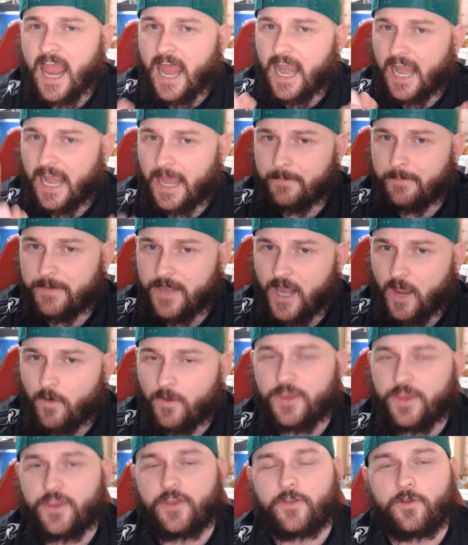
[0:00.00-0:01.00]
Let me know
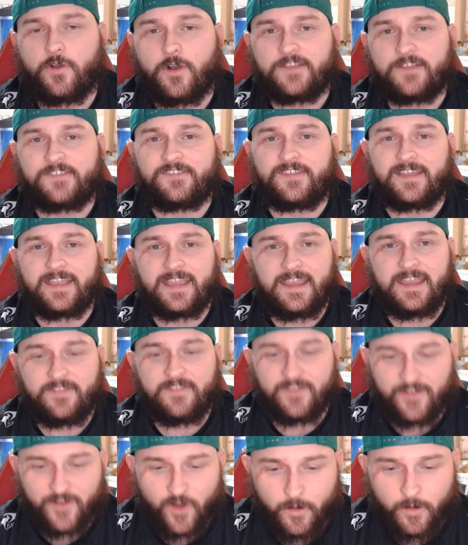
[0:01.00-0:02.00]
what you guys think in
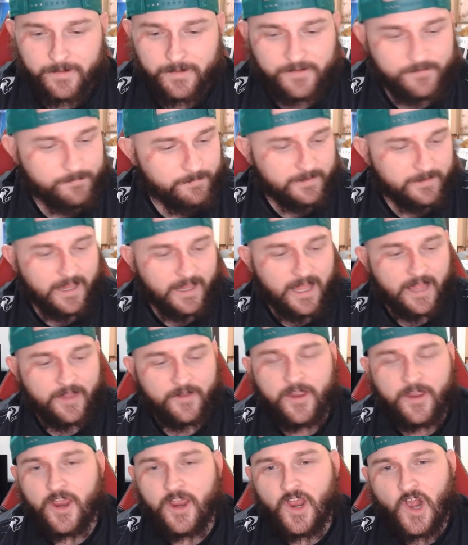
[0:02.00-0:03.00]
the comments below.
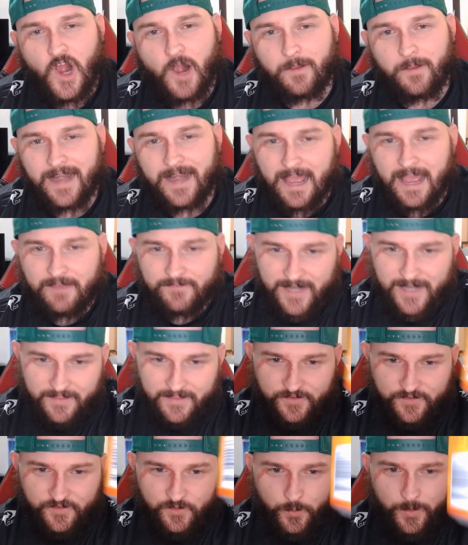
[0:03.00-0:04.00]
I'm going to have
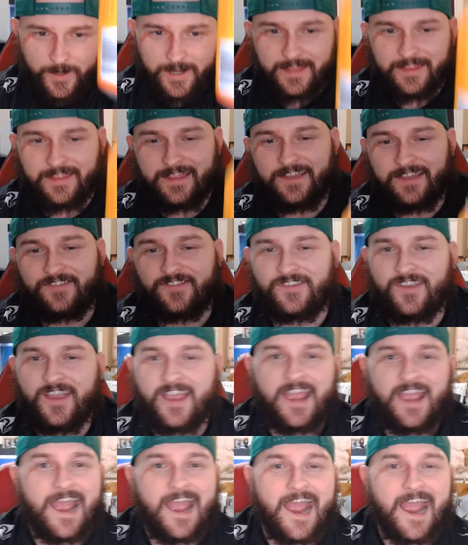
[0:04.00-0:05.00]
another swig of this.
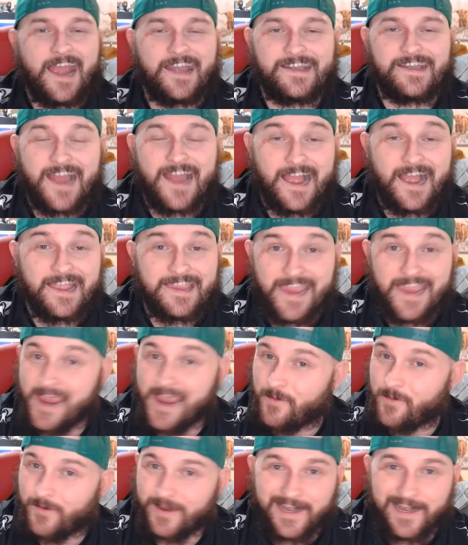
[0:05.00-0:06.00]
And yeah,
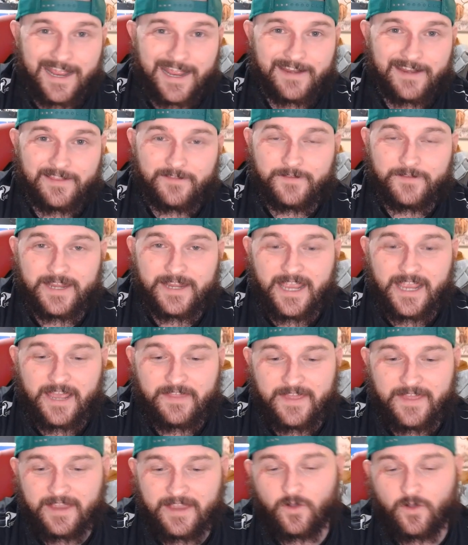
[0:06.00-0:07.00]
we're going to end the video
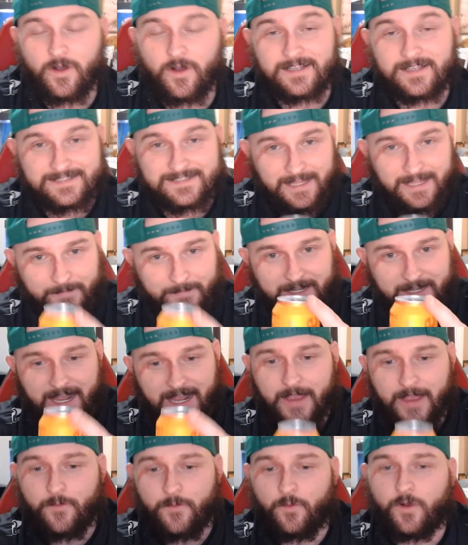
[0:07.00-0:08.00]
there, guys. Let me
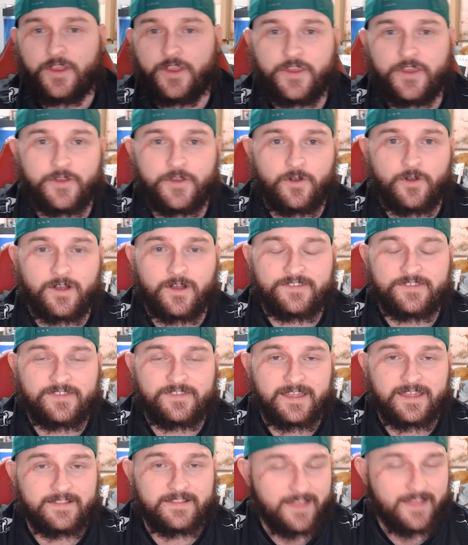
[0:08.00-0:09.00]
know what you guys
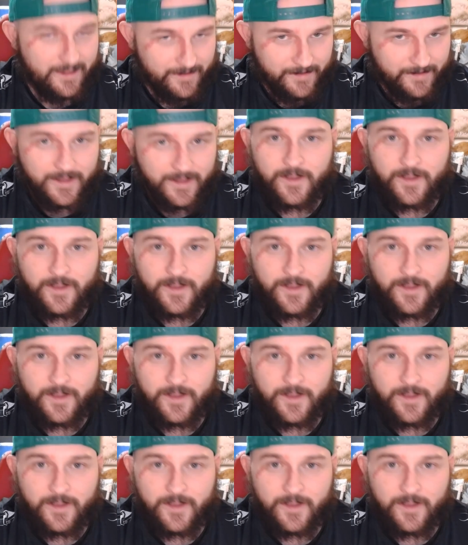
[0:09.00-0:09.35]
think, though.